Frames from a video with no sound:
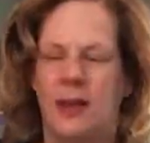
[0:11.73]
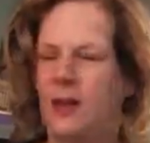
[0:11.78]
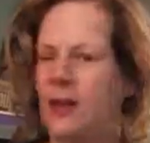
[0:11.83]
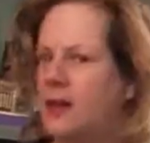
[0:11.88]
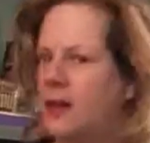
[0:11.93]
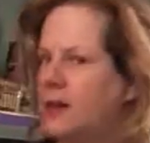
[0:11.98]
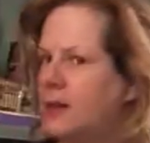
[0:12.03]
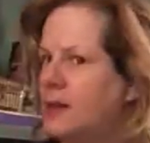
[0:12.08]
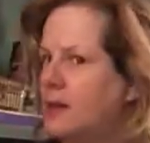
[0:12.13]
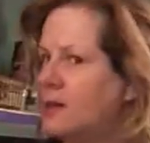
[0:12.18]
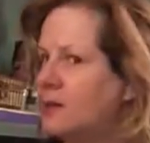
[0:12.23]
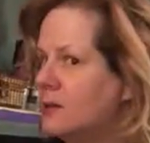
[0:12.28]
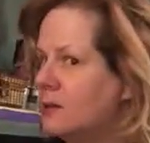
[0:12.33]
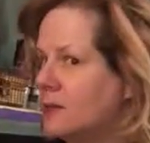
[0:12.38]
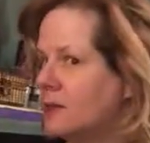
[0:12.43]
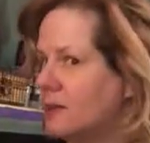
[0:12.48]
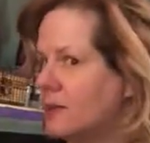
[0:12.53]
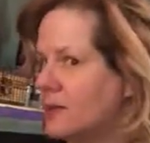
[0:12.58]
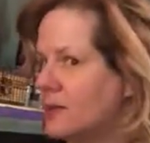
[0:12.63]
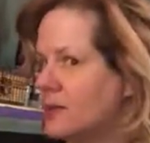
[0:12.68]
and I used
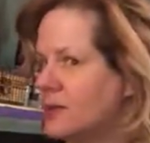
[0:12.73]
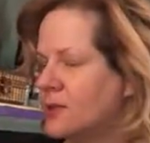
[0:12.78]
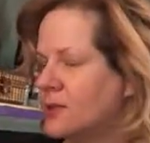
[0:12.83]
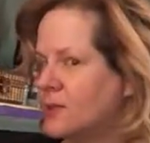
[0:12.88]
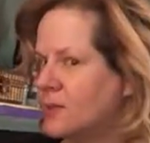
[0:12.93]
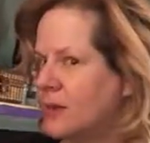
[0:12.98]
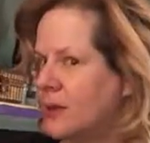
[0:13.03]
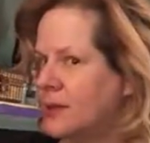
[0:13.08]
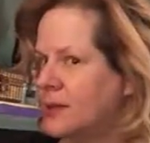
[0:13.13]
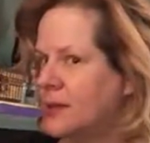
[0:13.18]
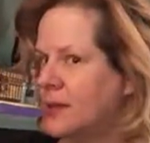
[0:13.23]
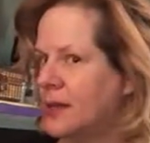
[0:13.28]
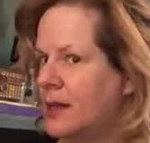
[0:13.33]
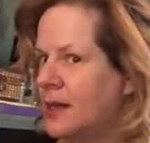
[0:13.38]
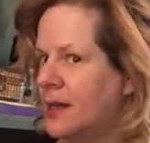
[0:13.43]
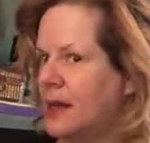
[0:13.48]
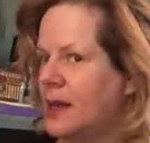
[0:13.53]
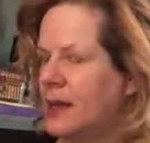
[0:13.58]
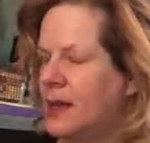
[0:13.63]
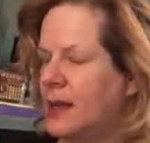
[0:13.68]
the largest one
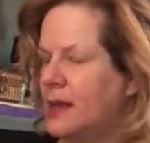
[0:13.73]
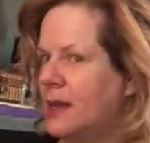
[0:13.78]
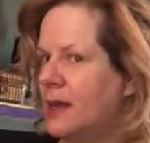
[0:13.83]
today.